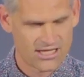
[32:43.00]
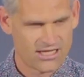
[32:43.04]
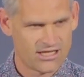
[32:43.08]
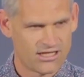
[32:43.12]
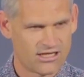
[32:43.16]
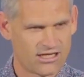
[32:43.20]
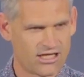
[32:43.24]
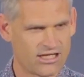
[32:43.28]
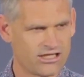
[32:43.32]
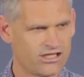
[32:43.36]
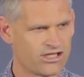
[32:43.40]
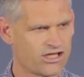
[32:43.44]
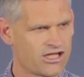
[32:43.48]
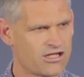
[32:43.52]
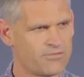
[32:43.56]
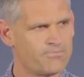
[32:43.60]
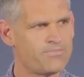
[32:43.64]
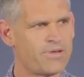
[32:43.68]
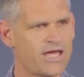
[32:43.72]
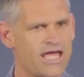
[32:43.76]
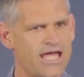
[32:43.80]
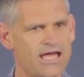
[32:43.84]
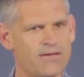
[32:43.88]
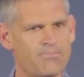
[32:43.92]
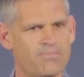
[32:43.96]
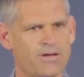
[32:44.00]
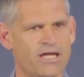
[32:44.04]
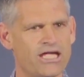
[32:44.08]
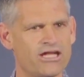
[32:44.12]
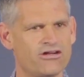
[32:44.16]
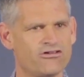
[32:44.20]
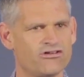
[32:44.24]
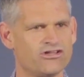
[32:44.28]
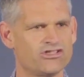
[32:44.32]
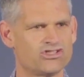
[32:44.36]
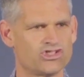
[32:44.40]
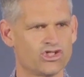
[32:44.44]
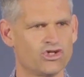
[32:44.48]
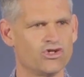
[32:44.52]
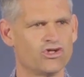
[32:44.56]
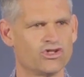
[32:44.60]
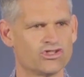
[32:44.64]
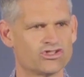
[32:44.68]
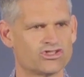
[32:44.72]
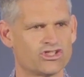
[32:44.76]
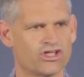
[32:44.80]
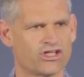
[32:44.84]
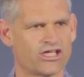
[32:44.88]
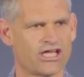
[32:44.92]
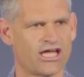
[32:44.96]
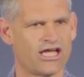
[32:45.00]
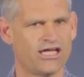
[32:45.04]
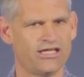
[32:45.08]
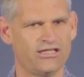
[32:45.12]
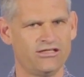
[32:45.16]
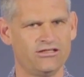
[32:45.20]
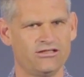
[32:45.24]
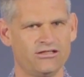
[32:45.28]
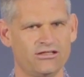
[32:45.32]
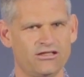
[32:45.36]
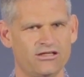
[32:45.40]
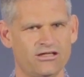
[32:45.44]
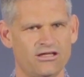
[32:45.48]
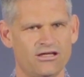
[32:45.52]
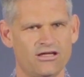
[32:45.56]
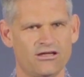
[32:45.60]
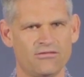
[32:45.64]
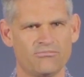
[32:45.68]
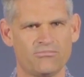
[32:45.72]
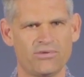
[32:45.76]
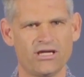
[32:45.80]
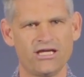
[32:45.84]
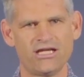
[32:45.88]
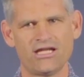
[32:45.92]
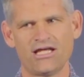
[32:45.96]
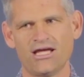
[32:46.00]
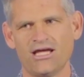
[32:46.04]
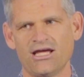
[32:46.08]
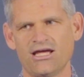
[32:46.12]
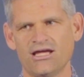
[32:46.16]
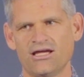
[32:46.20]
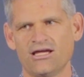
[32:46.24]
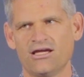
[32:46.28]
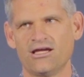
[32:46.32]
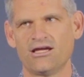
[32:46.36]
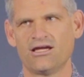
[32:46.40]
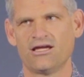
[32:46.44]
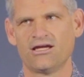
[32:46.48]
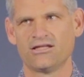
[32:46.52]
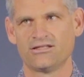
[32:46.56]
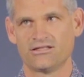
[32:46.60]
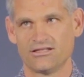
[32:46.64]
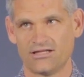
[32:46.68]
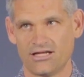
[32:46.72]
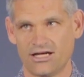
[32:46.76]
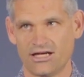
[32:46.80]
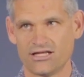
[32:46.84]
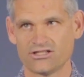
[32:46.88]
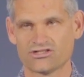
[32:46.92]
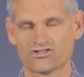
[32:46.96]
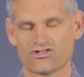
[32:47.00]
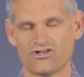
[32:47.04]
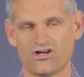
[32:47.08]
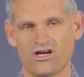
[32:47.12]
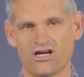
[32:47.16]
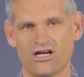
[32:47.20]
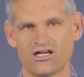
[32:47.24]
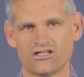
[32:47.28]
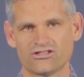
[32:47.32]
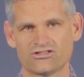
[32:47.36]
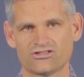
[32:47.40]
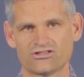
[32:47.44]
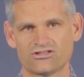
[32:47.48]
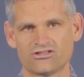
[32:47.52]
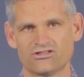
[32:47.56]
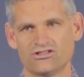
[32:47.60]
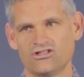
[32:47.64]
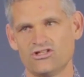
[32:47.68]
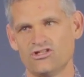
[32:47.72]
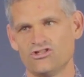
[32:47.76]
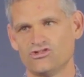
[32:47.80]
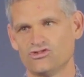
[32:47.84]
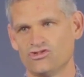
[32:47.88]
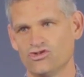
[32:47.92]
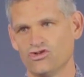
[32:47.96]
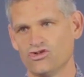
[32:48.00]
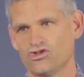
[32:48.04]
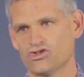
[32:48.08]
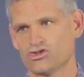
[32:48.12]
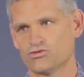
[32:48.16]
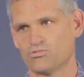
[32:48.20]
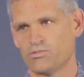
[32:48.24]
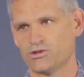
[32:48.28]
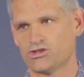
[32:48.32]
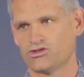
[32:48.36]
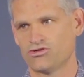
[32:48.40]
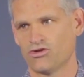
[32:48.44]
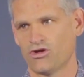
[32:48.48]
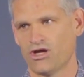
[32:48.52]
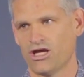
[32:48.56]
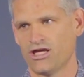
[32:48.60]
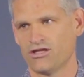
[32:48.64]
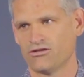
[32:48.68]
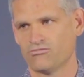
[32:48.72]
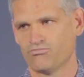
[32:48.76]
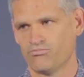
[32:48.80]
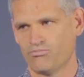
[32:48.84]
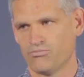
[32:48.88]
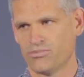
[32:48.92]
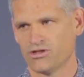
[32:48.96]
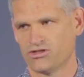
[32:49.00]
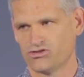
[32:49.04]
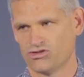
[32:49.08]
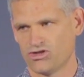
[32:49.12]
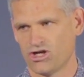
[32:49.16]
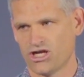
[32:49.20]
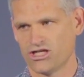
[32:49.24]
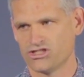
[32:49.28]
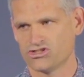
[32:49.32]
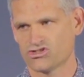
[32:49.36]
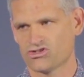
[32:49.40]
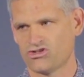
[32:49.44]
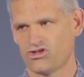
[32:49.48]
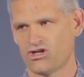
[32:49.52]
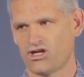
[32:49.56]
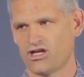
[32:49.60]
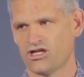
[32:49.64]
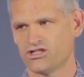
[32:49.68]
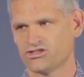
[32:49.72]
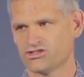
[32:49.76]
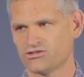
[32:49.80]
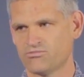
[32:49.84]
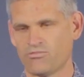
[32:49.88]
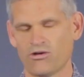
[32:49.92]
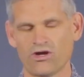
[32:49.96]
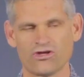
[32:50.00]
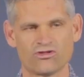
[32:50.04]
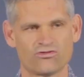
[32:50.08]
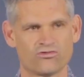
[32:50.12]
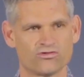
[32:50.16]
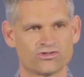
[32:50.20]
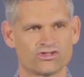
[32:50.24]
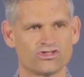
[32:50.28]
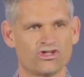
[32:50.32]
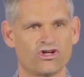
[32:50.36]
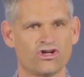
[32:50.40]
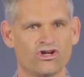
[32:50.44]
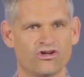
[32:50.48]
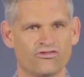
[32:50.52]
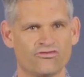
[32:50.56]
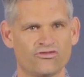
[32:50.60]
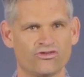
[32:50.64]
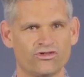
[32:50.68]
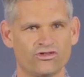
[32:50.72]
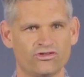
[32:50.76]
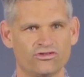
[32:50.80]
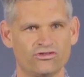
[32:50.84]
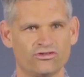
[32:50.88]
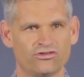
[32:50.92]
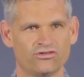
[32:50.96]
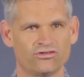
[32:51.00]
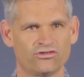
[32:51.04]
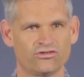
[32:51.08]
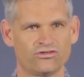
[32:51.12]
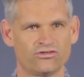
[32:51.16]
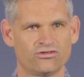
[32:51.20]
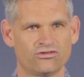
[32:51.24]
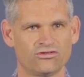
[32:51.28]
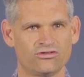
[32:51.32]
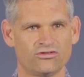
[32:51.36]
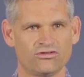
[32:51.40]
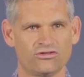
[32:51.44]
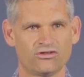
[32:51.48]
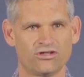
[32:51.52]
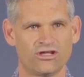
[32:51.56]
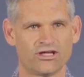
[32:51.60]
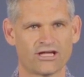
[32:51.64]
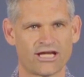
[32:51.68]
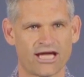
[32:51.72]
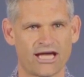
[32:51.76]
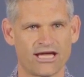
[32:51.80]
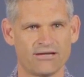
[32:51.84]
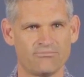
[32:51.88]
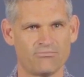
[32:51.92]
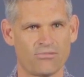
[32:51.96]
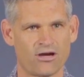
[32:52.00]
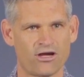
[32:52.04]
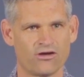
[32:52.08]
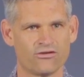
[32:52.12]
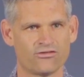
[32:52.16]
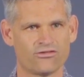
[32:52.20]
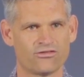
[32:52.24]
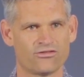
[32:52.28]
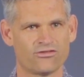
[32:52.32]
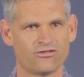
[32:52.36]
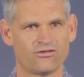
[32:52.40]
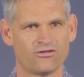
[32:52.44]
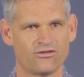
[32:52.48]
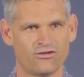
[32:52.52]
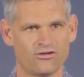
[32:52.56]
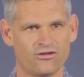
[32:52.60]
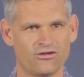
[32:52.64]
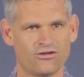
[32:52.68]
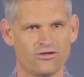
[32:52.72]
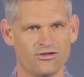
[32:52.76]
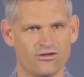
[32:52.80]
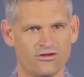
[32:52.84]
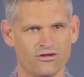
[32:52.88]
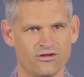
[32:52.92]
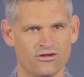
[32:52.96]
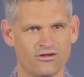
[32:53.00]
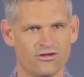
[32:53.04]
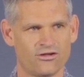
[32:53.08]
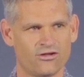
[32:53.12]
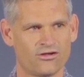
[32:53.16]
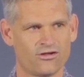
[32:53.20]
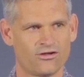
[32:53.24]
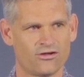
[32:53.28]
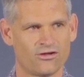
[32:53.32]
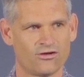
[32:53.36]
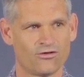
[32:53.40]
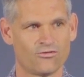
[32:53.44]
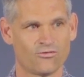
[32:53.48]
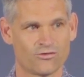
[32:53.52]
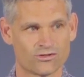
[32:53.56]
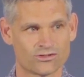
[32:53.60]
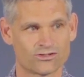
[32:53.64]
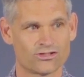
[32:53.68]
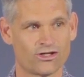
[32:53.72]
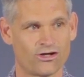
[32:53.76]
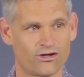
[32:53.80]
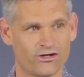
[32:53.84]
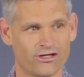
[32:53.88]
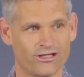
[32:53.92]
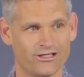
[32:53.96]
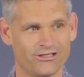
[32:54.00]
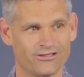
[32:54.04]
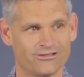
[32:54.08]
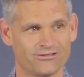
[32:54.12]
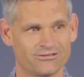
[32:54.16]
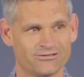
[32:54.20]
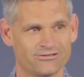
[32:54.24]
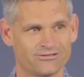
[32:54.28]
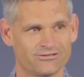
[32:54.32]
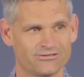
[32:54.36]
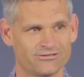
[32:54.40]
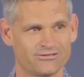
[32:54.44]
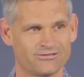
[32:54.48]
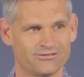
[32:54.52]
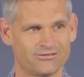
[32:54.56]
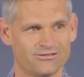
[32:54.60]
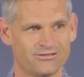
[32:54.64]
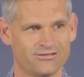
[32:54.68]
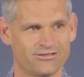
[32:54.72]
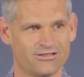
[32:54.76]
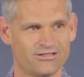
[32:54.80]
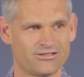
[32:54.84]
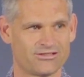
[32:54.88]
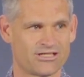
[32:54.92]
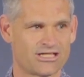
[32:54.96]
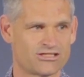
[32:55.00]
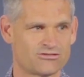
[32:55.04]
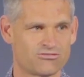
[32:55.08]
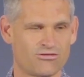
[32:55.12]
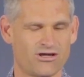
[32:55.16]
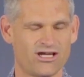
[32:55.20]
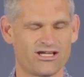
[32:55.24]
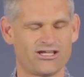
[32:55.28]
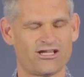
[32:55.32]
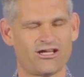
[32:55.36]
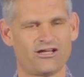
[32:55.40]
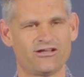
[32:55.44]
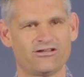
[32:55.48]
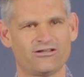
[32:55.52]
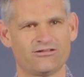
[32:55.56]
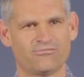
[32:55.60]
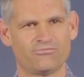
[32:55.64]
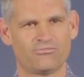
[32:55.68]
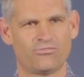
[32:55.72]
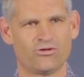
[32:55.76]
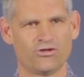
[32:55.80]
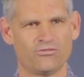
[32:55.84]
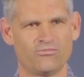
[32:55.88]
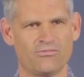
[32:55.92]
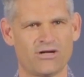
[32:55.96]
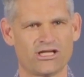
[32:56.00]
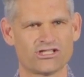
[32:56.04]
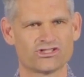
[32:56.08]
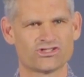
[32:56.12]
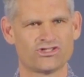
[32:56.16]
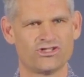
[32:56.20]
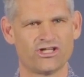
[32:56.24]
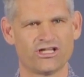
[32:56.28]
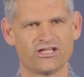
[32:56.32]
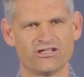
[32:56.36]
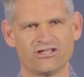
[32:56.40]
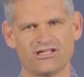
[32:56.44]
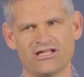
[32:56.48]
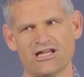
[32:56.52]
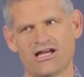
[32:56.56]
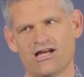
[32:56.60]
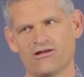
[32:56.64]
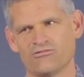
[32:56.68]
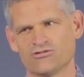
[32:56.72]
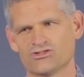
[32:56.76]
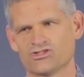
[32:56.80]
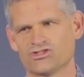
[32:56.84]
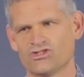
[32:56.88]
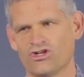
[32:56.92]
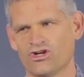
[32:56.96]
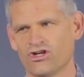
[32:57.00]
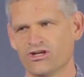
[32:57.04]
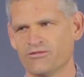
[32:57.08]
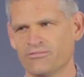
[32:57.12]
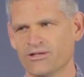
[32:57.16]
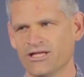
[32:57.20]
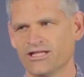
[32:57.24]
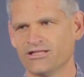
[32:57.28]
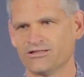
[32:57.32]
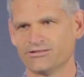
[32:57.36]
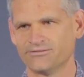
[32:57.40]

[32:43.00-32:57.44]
Like, compare Peter and Judas, okay? Peter denies Christ. Judas betrays Christ. Both were sorrowful, okay? Both were sorry. That's why I don't put much credit in the "I was sorry" bit.